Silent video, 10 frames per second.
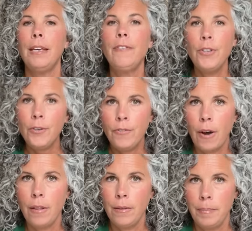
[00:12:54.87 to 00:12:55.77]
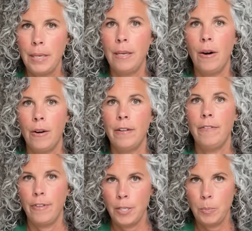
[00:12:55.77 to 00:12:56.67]
If you follow me on
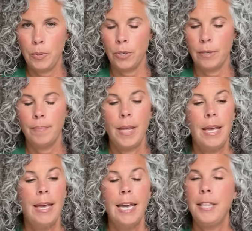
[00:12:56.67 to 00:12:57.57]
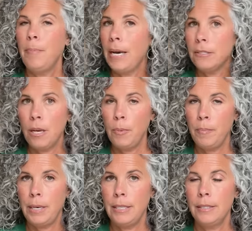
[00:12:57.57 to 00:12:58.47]
Facebook, in the past couple
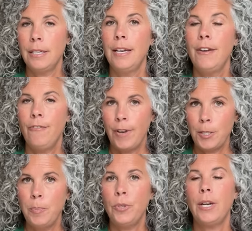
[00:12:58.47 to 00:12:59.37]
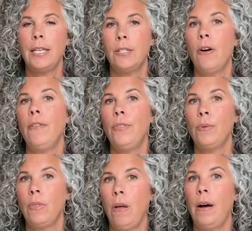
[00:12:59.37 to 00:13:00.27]
months, Facebook has gone
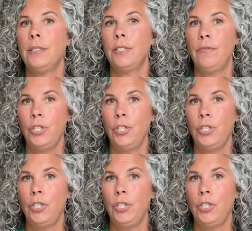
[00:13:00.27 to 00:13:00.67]
through lots of